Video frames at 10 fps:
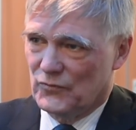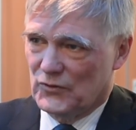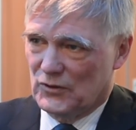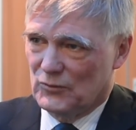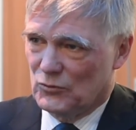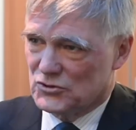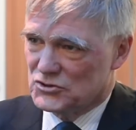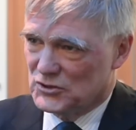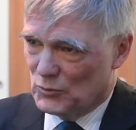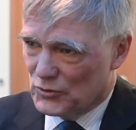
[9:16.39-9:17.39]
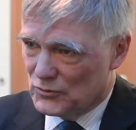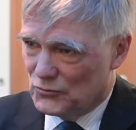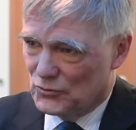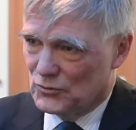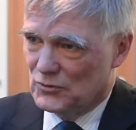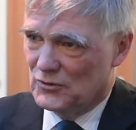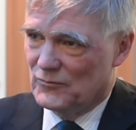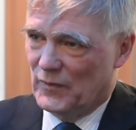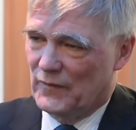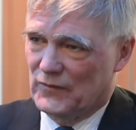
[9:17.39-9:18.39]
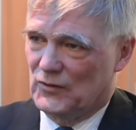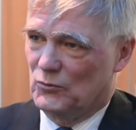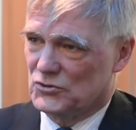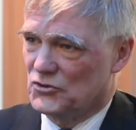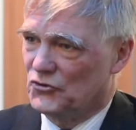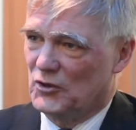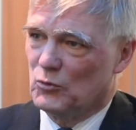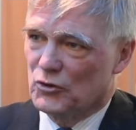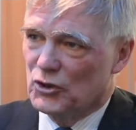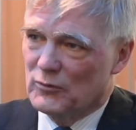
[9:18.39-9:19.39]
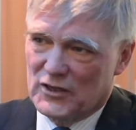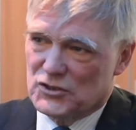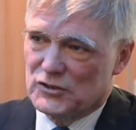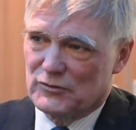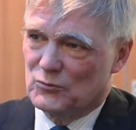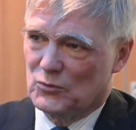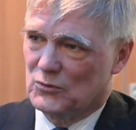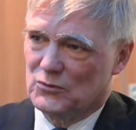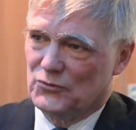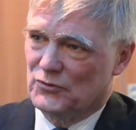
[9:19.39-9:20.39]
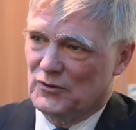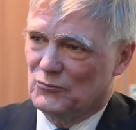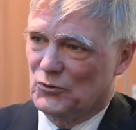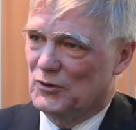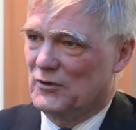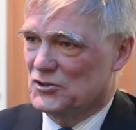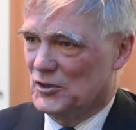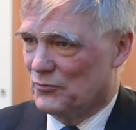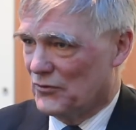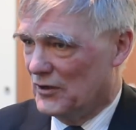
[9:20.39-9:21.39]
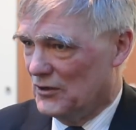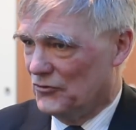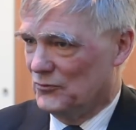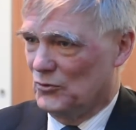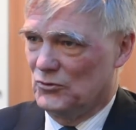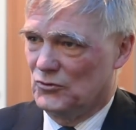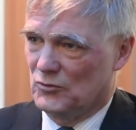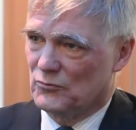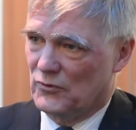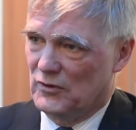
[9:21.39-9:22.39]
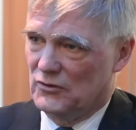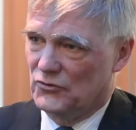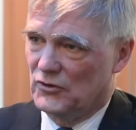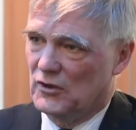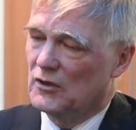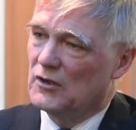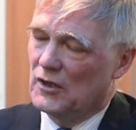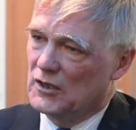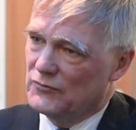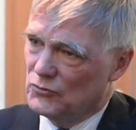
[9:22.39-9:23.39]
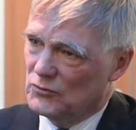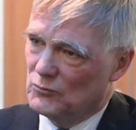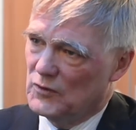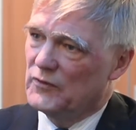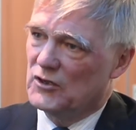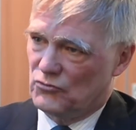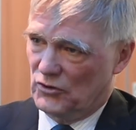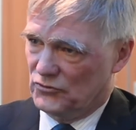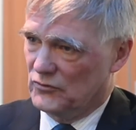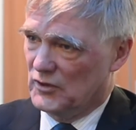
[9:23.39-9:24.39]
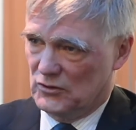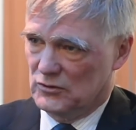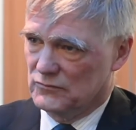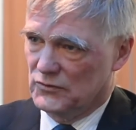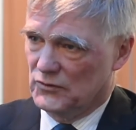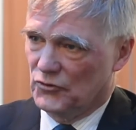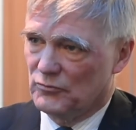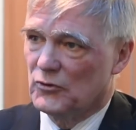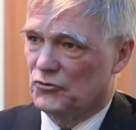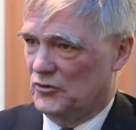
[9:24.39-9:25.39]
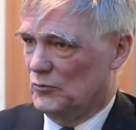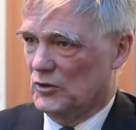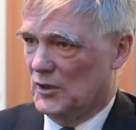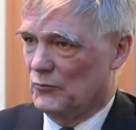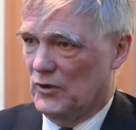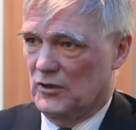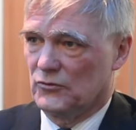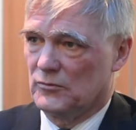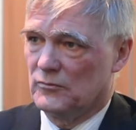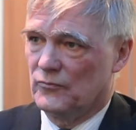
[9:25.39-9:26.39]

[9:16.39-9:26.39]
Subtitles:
They're going to watch and see what you do. And they're going to watch and see what you actually reward and what you actually praise and what you don't praise. And if you can win their trust and their confidence, most of them will come around.